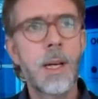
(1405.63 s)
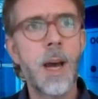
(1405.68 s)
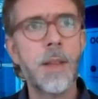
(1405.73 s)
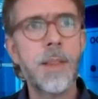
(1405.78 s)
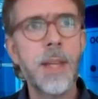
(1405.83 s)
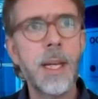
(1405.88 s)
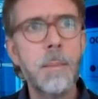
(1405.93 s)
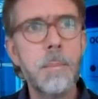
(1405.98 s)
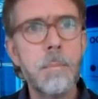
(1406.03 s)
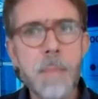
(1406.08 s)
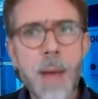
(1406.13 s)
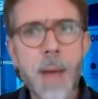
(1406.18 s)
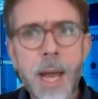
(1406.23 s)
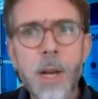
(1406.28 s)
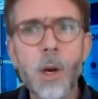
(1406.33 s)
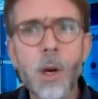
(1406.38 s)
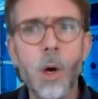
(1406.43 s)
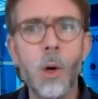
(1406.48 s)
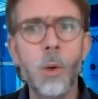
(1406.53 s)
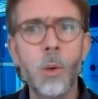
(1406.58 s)
I think
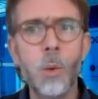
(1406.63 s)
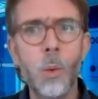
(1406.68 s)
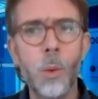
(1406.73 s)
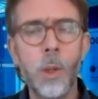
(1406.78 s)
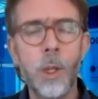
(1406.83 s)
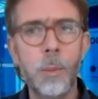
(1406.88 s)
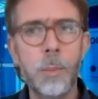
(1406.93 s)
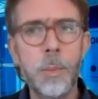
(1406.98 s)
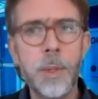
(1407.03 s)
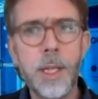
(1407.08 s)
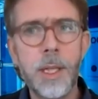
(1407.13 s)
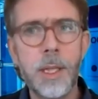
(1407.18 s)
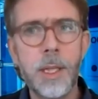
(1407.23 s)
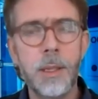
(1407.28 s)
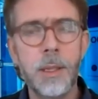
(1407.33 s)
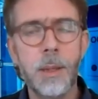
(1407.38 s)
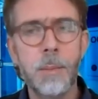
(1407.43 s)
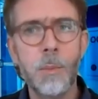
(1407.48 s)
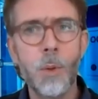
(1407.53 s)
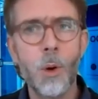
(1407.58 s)
Menno will be
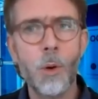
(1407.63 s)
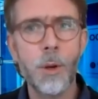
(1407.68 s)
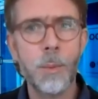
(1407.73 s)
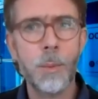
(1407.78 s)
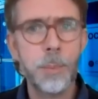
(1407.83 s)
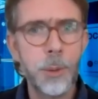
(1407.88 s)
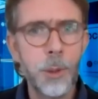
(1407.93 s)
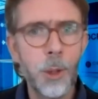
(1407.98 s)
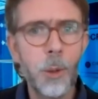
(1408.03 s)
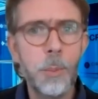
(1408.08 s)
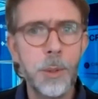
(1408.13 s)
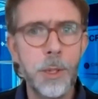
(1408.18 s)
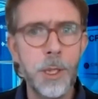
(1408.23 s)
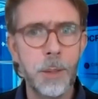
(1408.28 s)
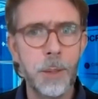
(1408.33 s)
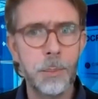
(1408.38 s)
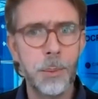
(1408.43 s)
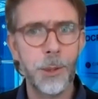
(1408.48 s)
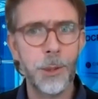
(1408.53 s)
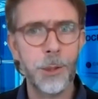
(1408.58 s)
the more
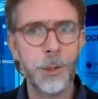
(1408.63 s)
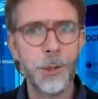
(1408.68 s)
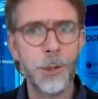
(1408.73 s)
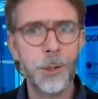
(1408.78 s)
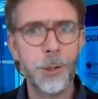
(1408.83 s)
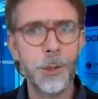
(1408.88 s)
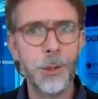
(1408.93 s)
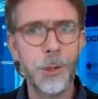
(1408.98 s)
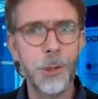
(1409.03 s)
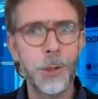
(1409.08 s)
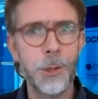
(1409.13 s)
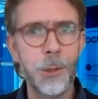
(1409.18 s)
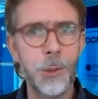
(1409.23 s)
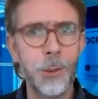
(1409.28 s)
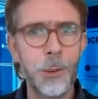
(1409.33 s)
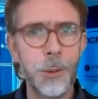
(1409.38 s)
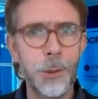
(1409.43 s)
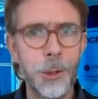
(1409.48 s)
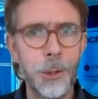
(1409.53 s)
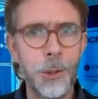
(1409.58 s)
appropriate person
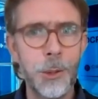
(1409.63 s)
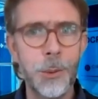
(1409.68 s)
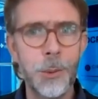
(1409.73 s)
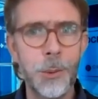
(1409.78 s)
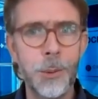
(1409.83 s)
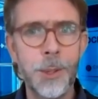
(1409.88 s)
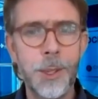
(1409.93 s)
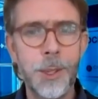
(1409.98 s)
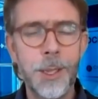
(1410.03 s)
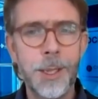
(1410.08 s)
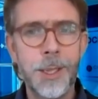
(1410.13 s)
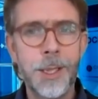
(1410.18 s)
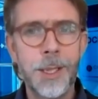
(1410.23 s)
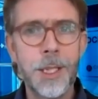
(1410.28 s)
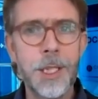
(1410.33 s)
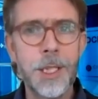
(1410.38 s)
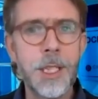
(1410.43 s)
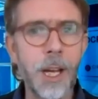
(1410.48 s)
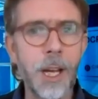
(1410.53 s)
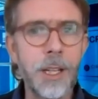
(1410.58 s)
to
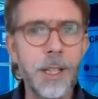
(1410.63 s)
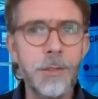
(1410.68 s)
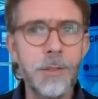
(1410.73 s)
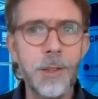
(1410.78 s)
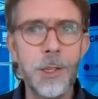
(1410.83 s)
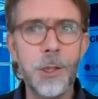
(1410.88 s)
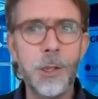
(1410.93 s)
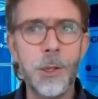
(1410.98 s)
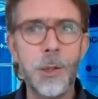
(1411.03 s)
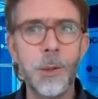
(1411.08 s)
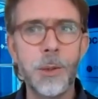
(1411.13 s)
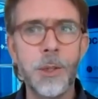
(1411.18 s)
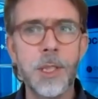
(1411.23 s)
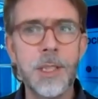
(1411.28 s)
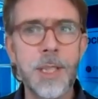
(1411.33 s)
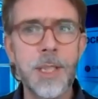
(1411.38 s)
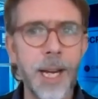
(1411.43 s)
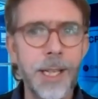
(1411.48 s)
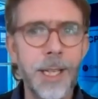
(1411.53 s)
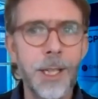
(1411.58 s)
dive into the
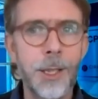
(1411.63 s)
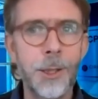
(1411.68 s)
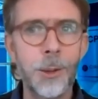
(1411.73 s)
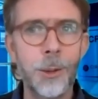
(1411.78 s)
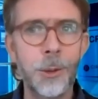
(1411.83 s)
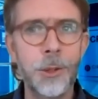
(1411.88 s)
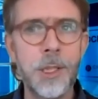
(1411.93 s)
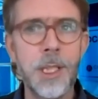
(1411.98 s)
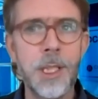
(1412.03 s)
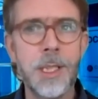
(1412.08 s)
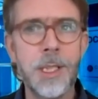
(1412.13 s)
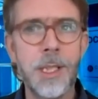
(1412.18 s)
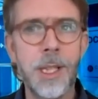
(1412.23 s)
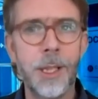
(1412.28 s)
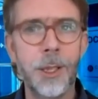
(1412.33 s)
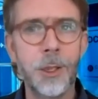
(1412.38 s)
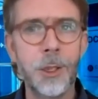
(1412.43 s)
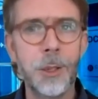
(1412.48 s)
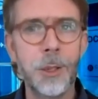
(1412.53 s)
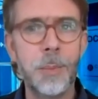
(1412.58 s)
technical
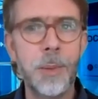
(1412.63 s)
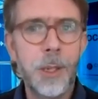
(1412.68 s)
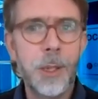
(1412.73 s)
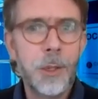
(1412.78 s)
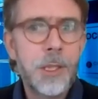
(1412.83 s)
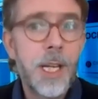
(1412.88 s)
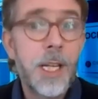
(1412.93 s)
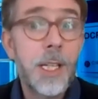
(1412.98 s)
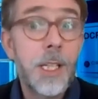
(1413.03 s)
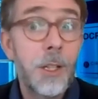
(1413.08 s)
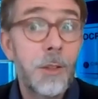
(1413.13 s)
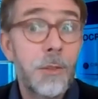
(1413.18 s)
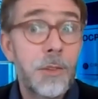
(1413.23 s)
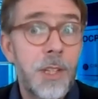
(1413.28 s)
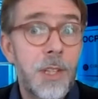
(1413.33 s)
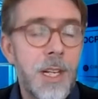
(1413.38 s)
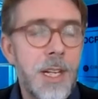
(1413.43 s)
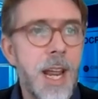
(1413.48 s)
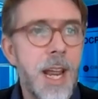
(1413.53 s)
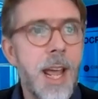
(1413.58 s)
details, because end of
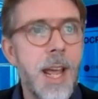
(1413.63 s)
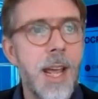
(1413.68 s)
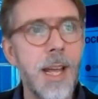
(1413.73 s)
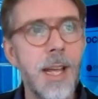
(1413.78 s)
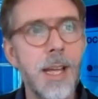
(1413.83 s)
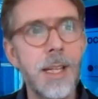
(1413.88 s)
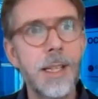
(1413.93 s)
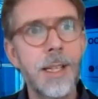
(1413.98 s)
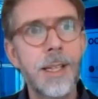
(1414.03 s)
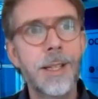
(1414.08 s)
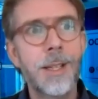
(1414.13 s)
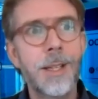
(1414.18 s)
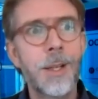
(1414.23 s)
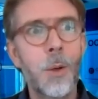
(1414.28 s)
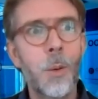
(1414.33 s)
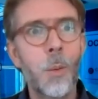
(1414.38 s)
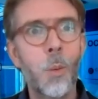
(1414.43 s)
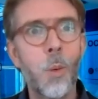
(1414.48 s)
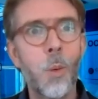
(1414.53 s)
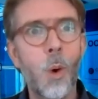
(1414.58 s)
the day,
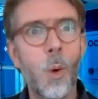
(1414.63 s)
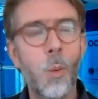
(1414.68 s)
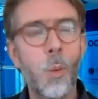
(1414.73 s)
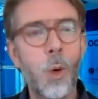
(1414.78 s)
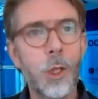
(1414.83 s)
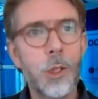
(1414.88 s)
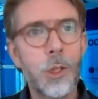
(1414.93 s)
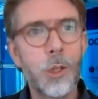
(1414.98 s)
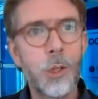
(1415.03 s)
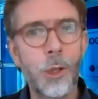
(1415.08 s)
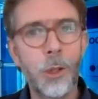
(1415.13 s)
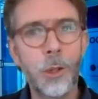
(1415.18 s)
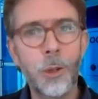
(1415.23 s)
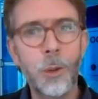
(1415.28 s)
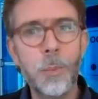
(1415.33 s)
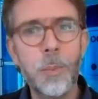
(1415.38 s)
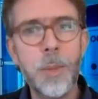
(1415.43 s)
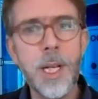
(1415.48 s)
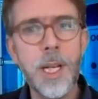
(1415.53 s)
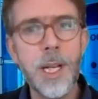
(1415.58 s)
what
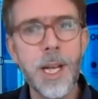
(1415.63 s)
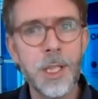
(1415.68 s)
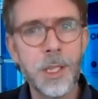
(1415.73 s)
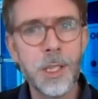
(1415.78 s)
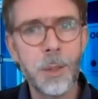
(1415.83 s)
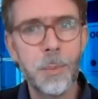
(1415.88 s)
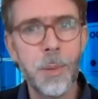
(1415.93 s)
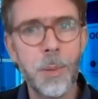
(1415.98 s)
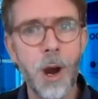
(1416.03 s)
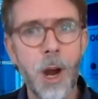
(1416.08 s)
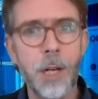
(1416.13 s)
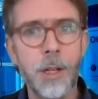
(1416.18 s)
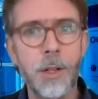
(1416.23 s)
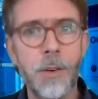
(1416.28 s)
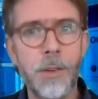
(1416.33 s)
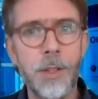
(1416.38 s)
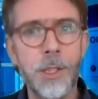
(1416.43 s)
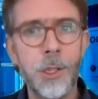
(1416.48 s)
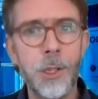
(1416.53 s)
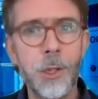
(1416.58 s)
Circle B as a
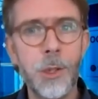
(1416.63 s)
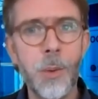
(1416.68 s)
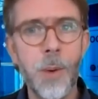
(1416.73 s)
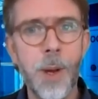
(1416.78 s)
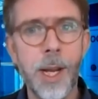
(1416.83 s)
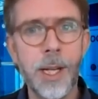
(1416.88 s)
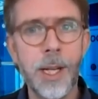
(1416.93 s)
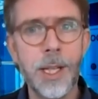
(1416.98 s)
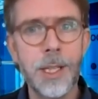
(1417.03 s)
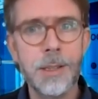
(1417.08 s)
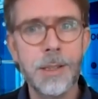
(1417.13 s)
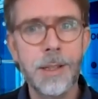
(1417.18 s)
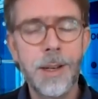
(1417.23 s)
partner is doing